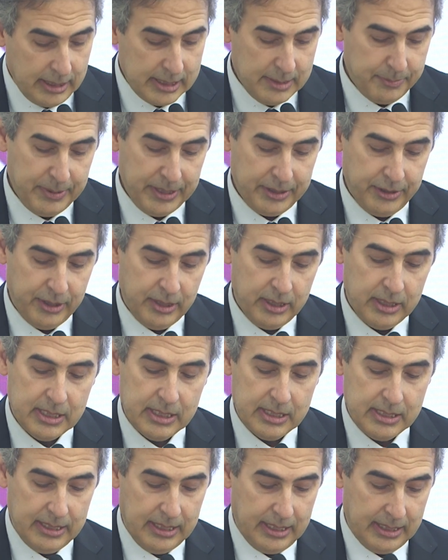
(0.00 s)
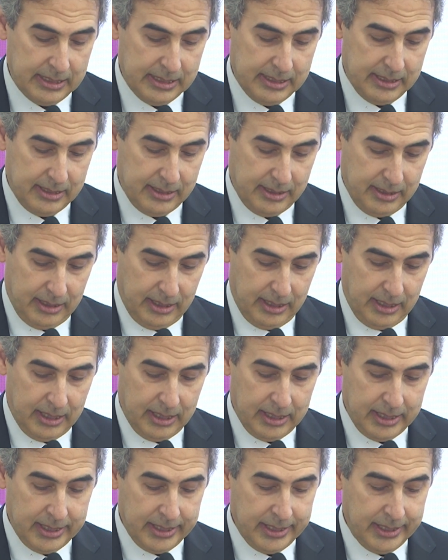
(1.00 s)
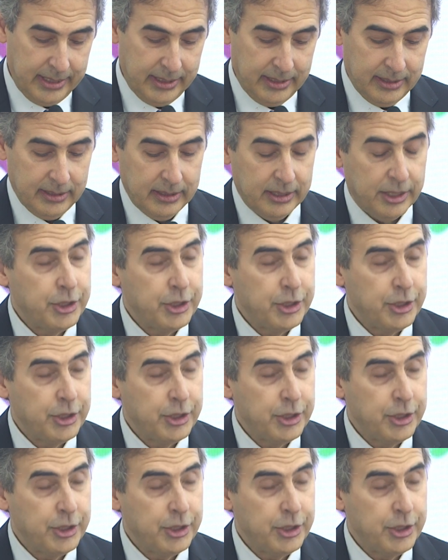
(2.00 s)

experience that I